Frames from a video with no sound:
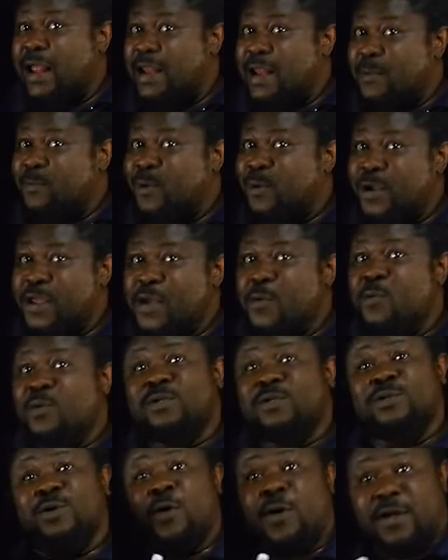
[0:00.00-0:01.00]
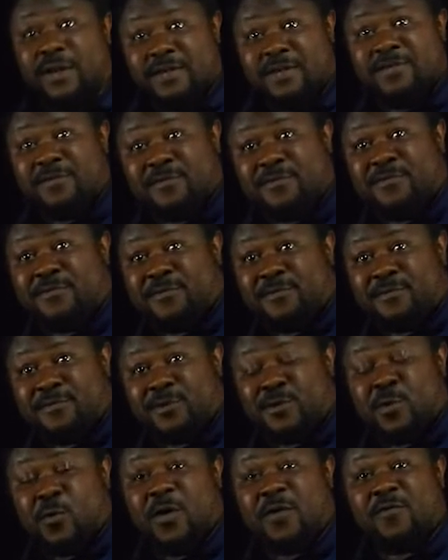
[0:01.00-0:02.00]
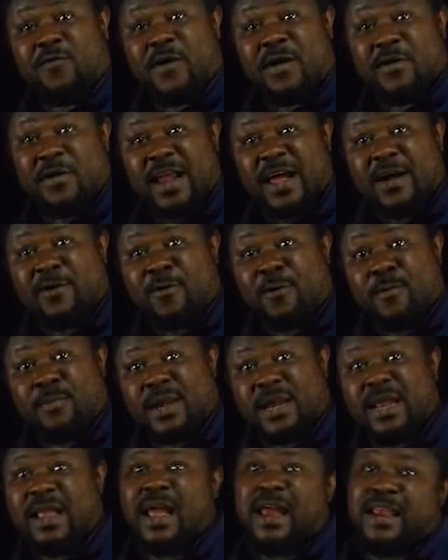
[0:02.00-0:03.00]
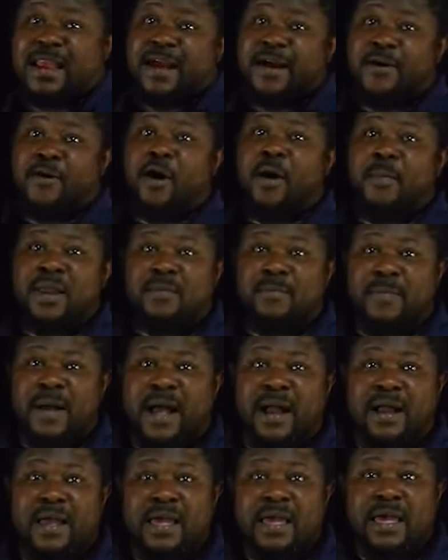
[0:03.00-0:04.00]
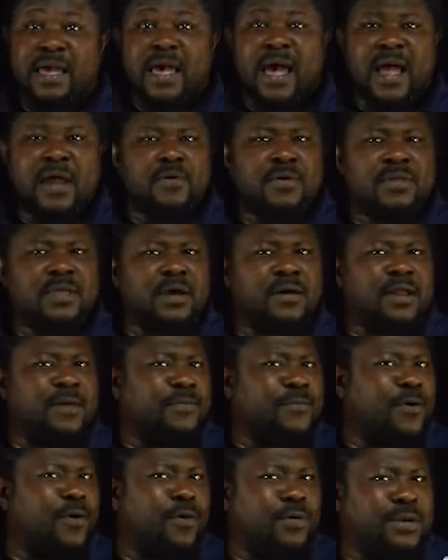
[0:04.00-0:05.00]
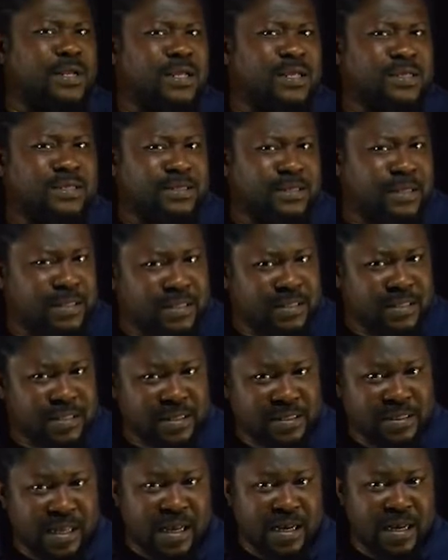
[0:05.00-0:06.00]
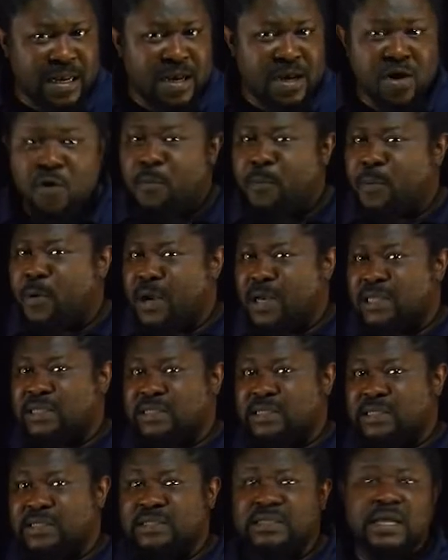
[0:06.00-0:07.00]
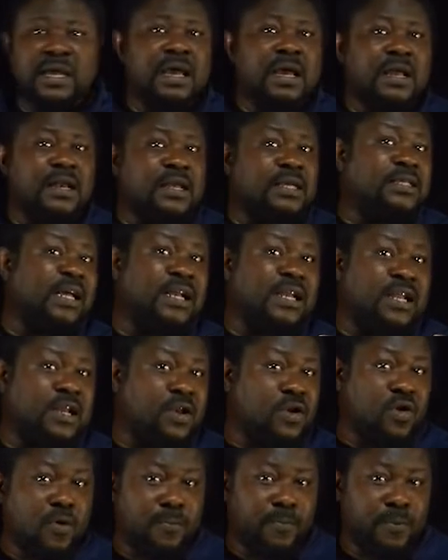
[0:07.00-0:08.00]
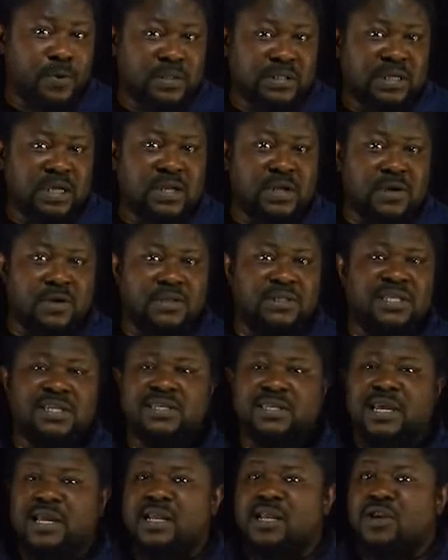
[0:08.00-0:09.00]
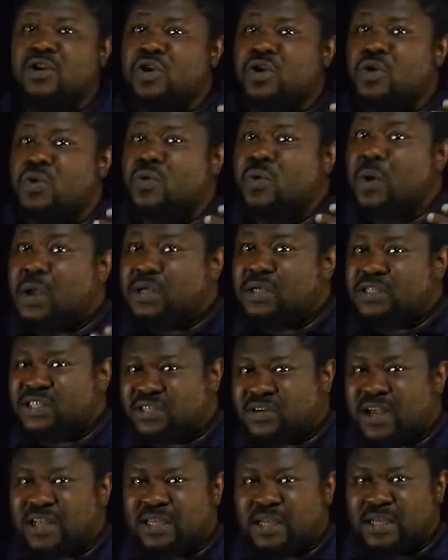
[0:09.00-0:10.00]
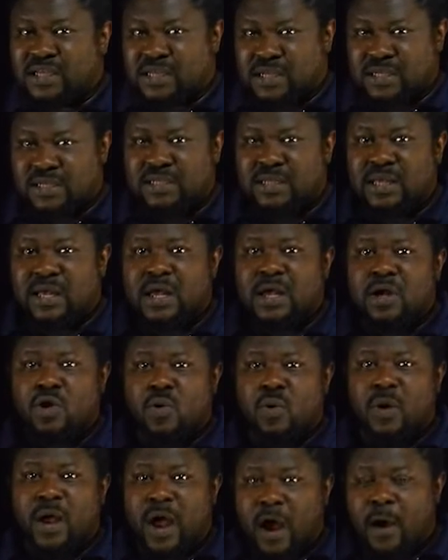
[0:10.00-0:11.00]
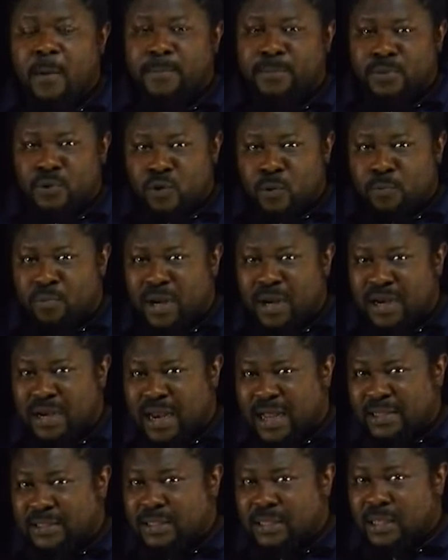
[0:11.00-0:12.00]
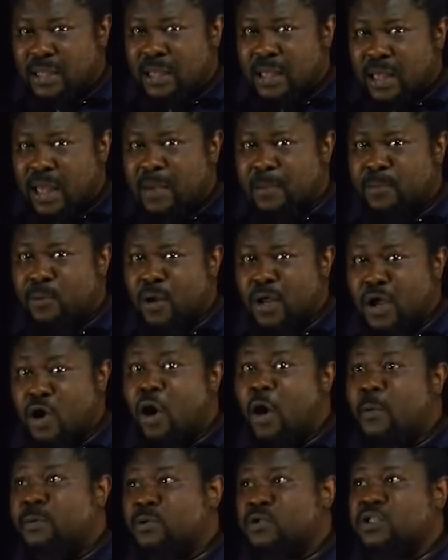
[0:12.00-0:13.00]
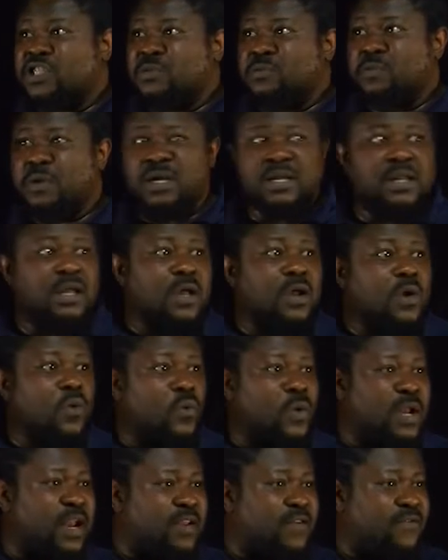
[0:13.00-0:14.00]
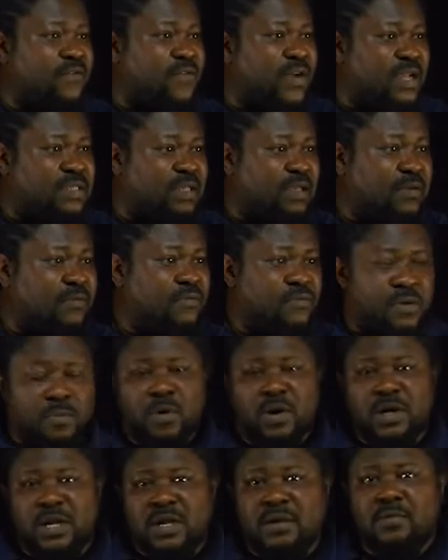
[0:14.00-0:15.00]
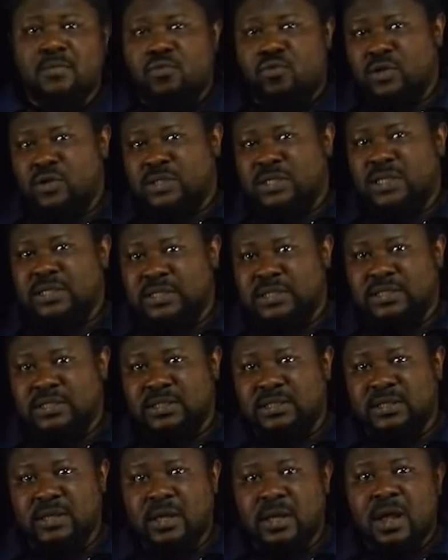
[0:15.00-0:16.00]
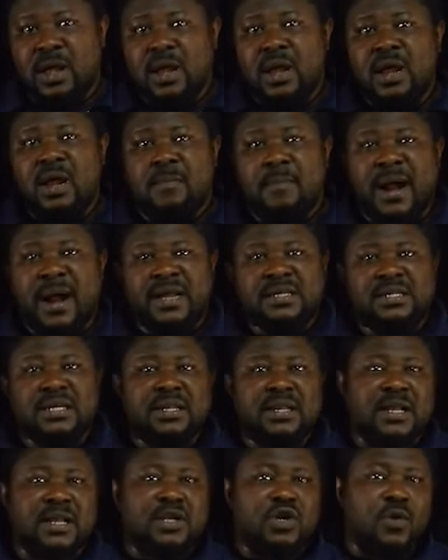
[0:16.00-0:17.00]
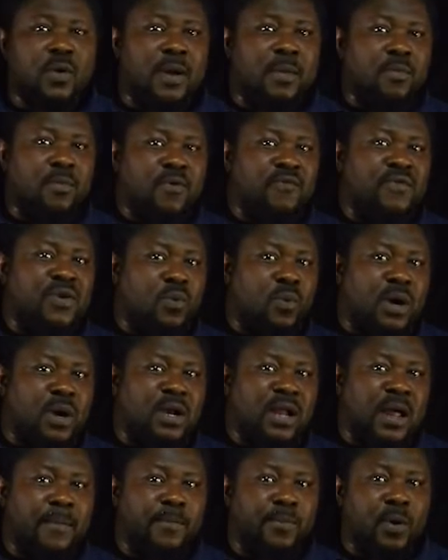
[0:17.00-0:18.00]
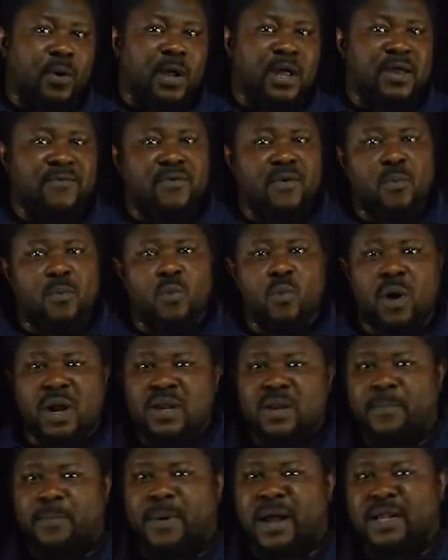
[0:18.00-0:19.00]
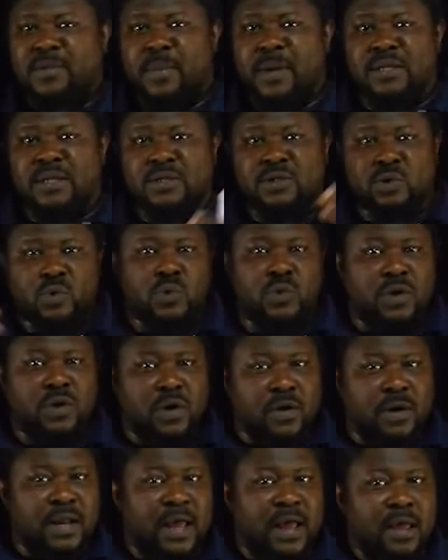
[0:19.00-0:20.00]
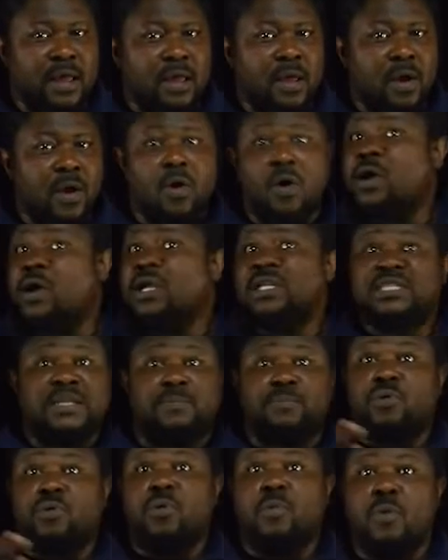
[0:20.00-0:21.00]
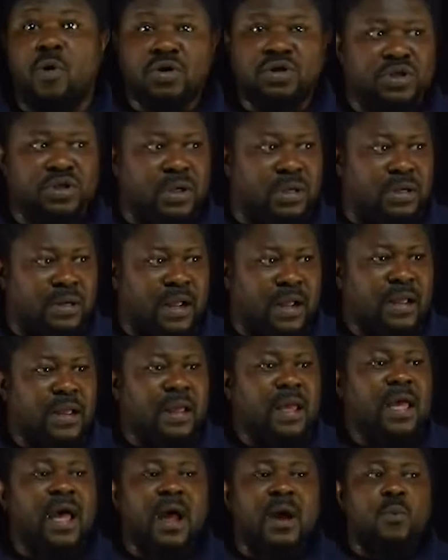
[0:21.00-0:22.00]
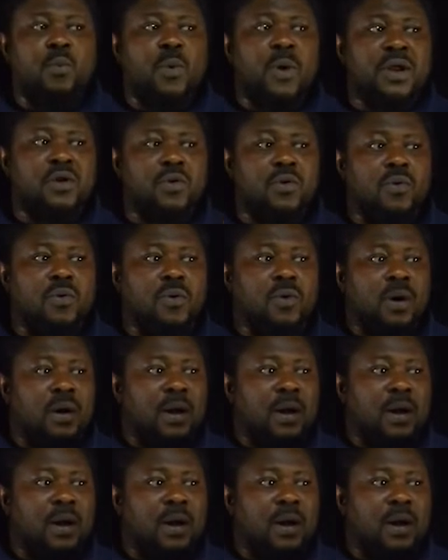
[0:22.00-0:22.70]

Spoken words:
employee who's gone to work for another company, and they are coming back, and you tell them, oh, these are the new policies. These are the new procedures. These are the new strategies. You help to bring that employee up to speed with an effective rewarding processes. Imagine that you are moving one employee from one department to the other, or it's a promotion, and when you